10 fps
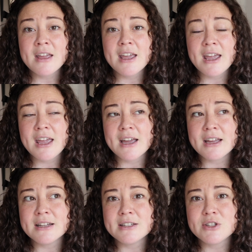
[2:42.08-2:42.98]

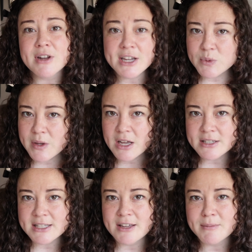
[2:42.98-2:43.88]
And so next week I'll
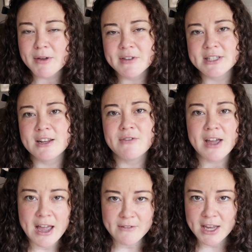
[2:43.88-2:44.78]
see in my visit if I
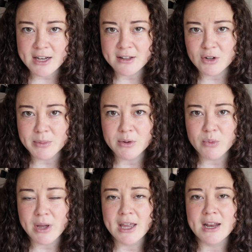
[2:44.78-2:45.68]
have gained a little bit of
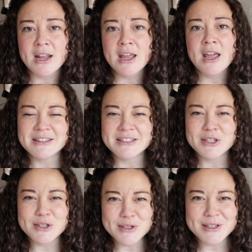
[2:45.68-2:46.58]
weight.
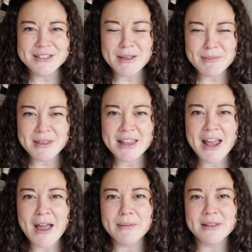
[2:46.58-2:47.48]
So something that
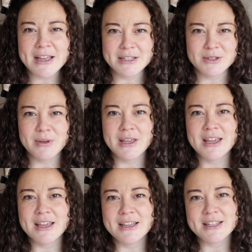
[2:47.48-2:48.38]
happened last
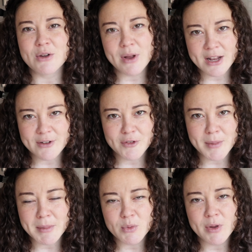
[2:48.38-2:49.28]
week is I went in for
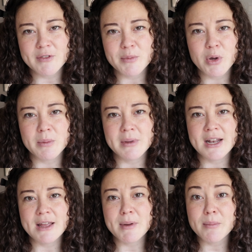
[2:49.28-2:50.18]
my midwife
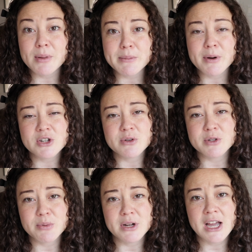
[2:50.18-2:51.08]
appointment and my blood pressure
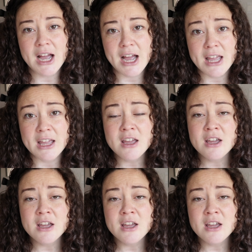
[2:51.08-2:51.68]
was pretty high.